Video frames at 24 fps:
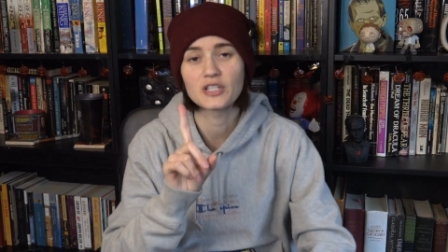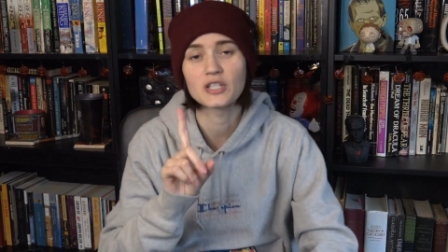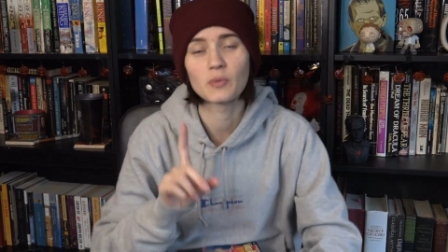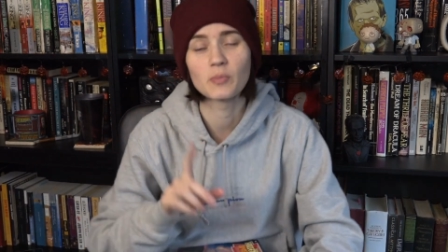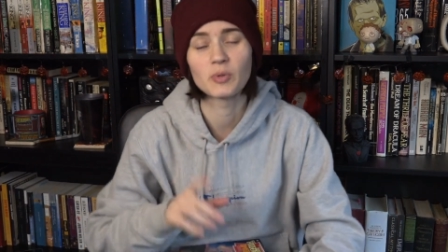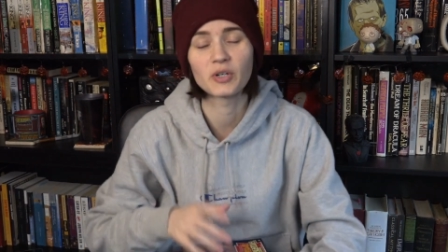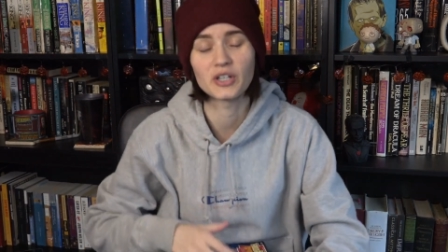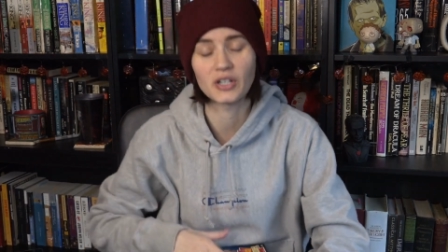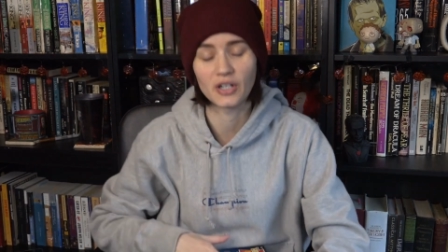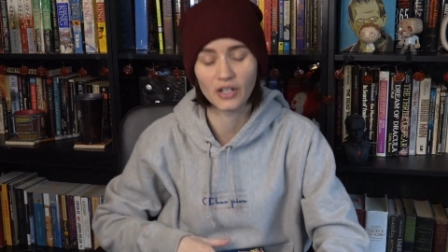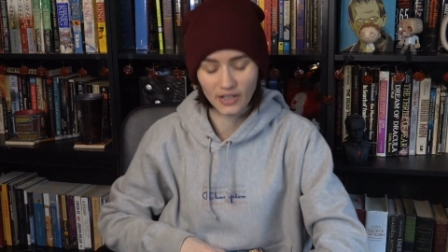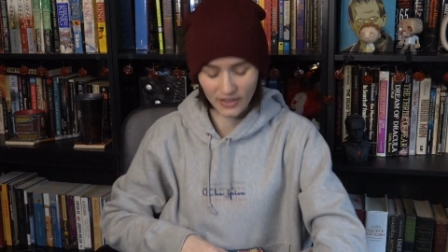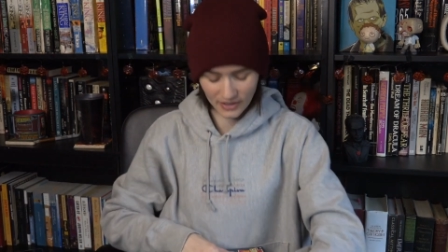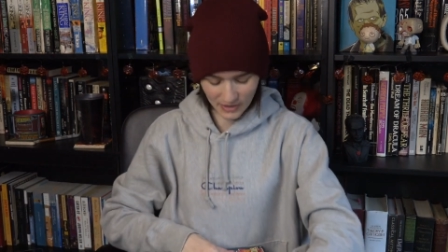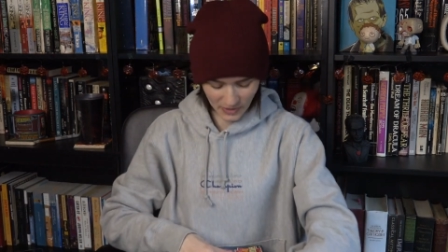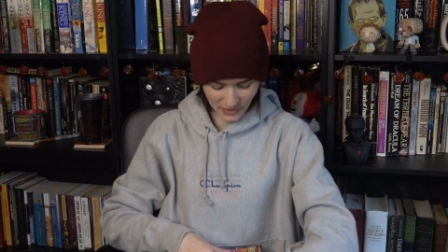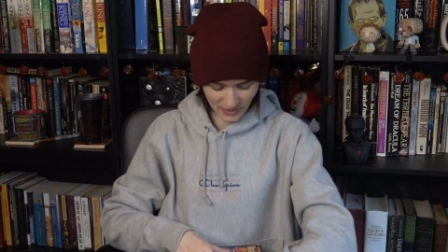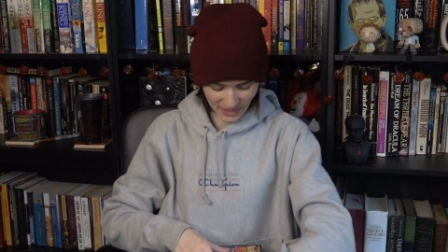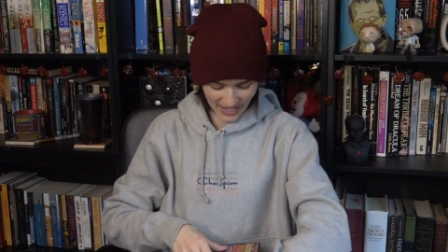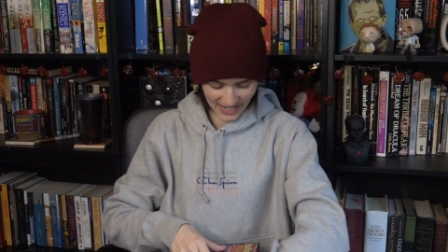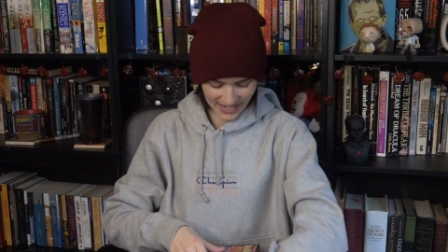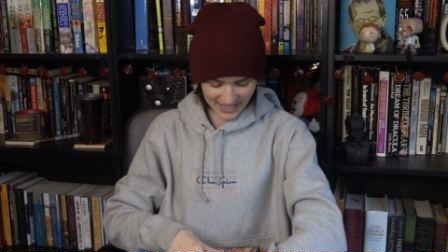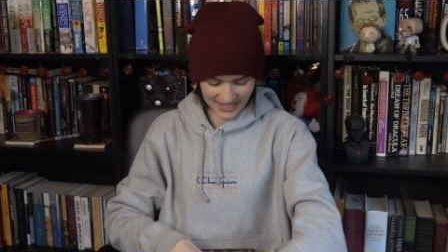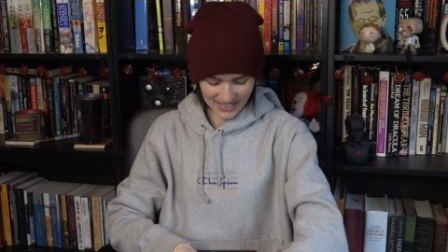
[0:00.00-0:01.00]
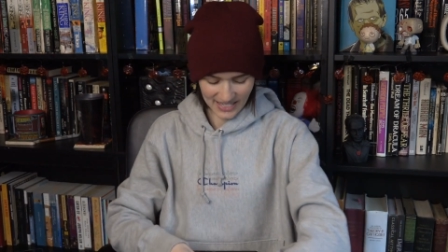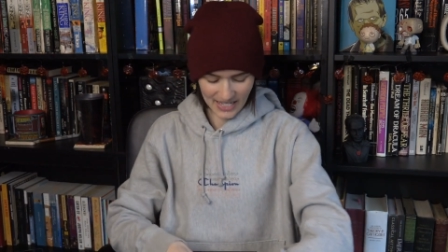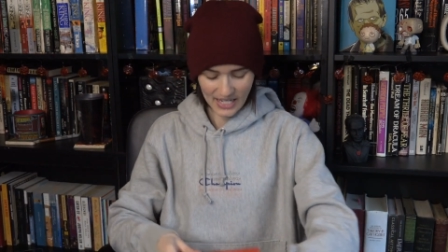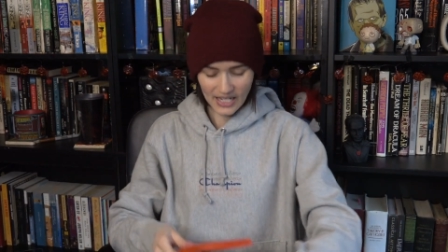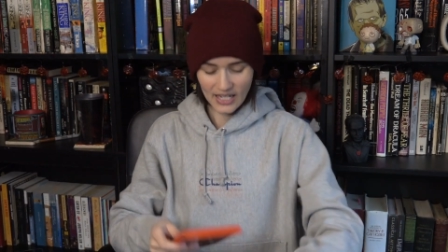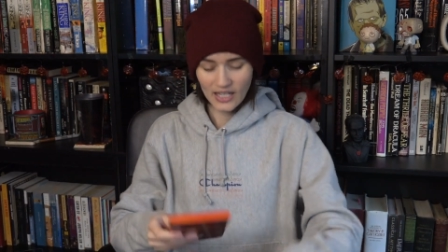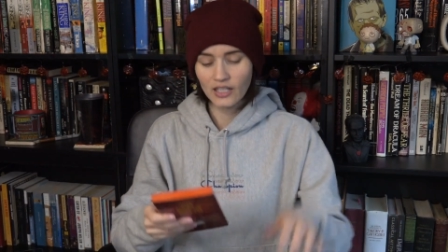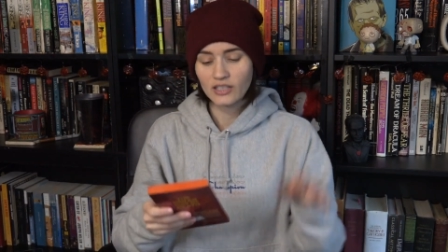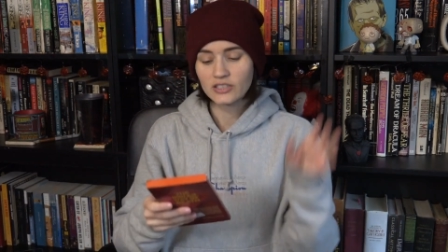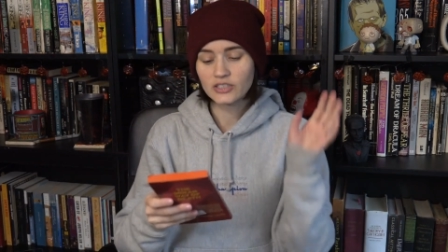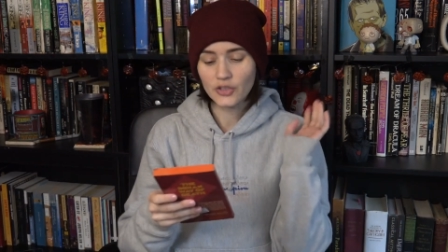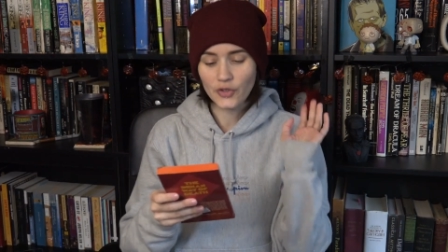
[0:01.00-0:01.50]
the book haul. Okay,
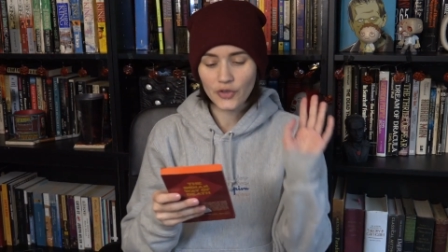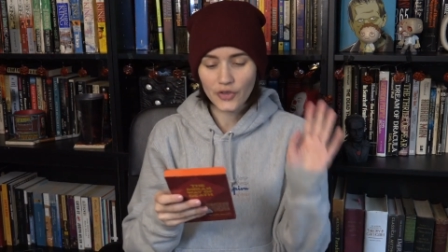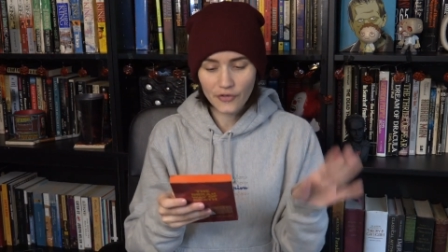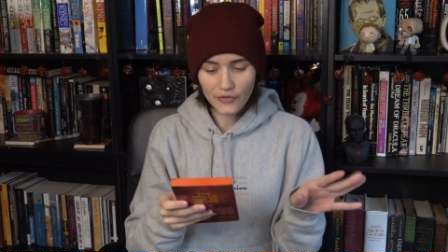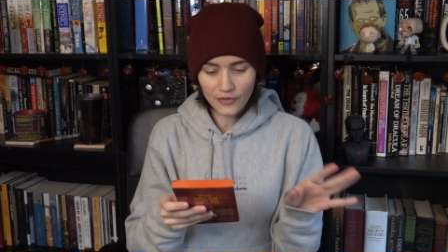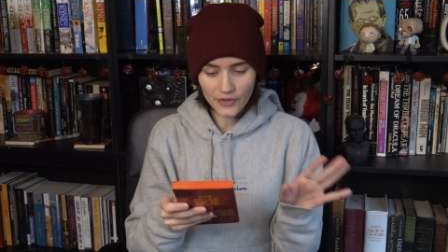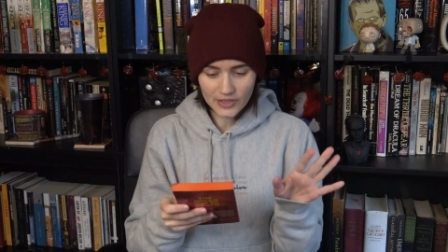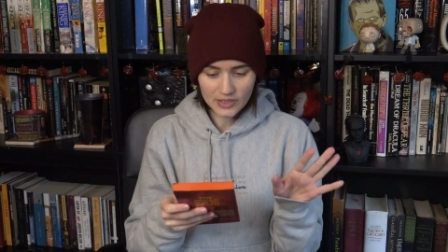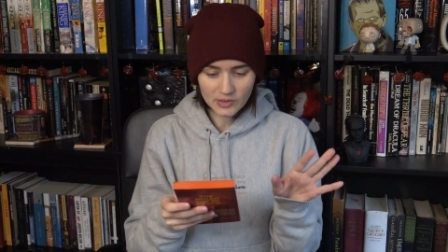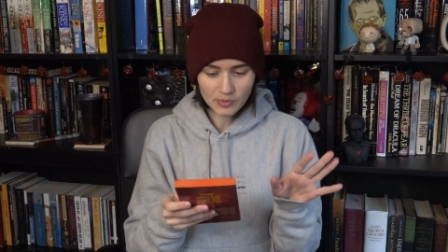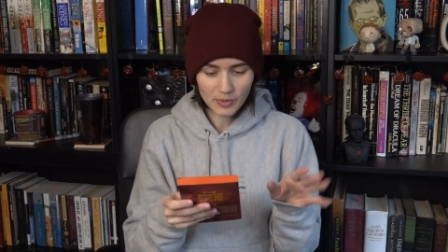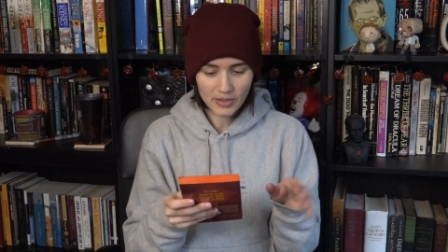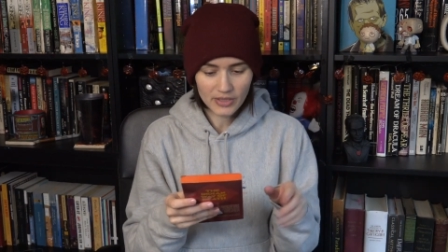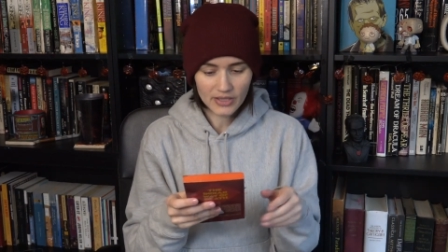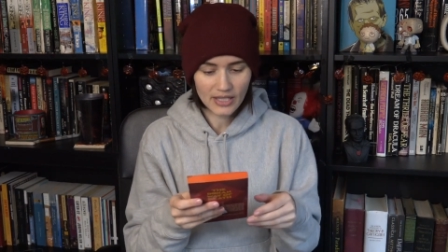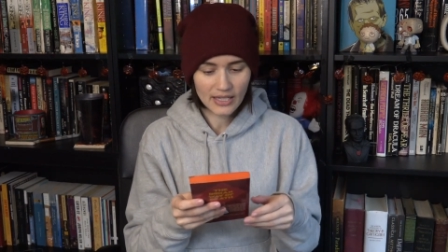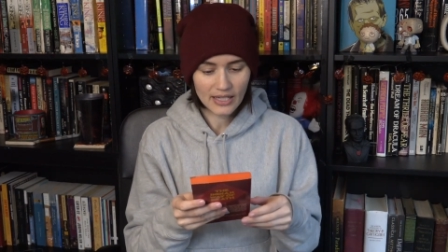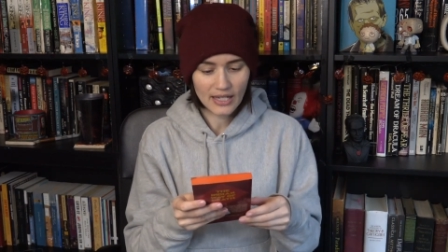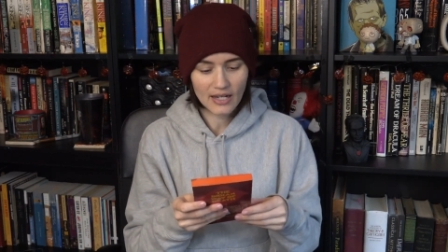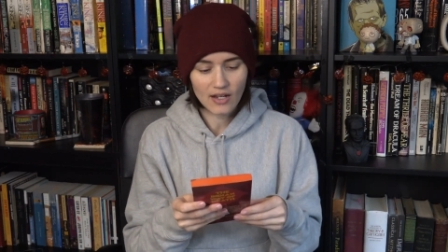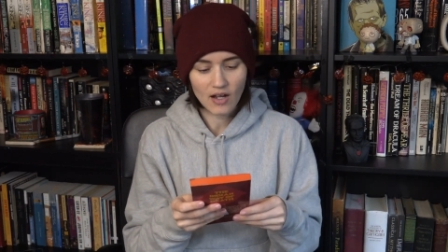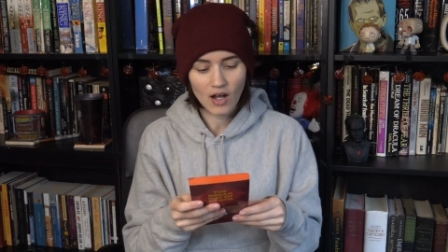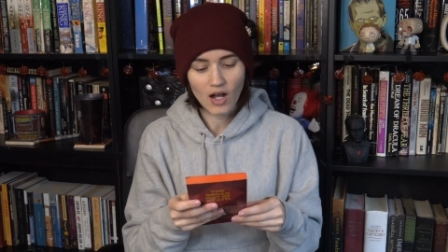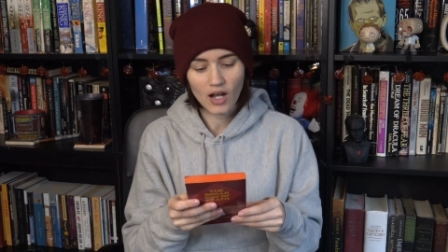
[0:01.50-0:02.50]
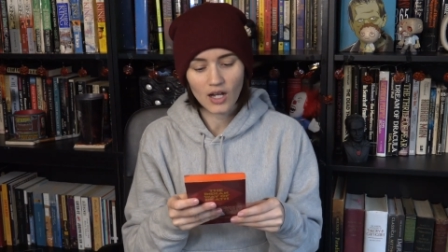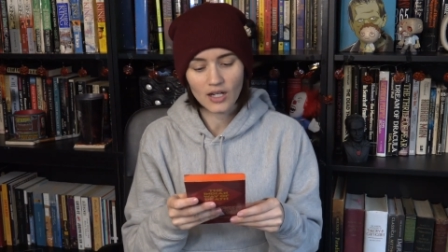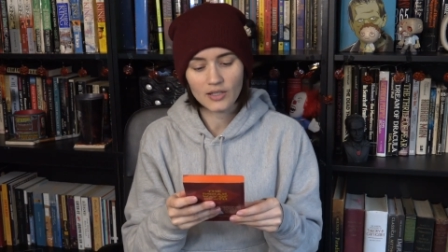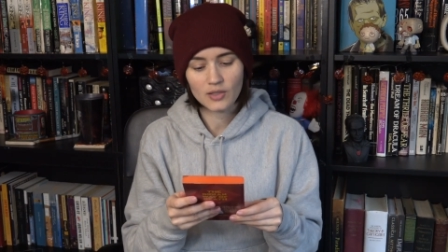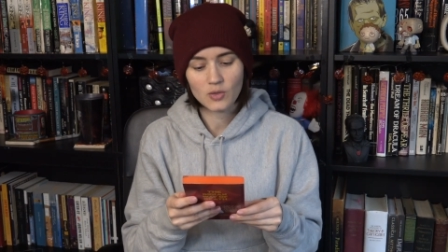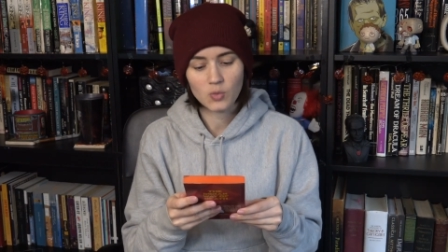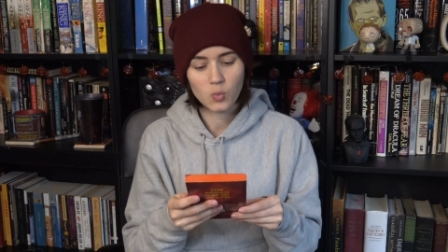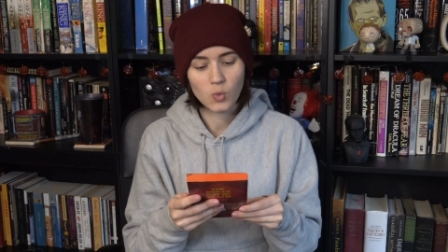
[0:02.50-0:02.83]
so the first book that I got